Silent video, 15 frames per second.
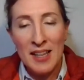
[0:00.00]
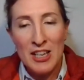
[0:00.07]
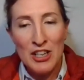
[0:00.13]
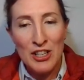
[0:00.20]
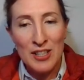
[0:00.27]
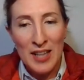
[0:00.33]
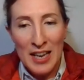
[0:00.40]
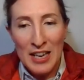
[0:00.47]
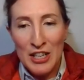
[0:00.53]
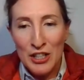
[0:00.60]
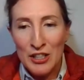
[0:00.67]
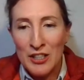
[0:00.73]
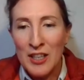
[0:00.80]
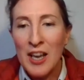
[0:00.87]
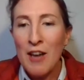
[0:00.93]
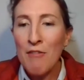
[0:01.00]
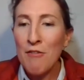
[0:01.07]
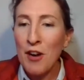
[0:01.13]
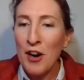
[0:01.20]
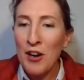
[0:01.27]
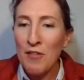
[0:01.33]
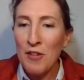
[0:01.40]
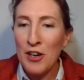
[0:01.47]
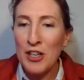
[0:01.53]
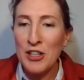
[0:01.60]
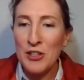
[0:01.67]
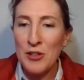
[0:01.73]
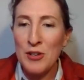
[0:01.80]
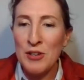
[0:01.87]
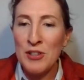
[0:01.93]
legislation very, very
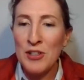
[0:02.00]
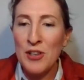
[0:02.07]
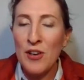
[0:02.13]
soon.